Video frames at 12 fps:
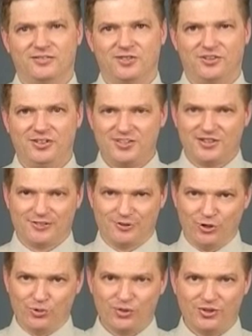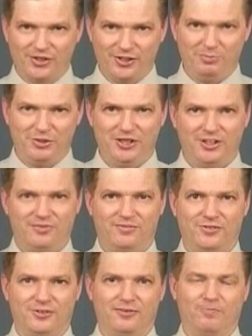So this is locally
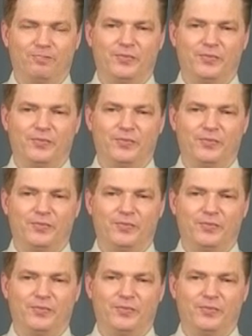meaningful.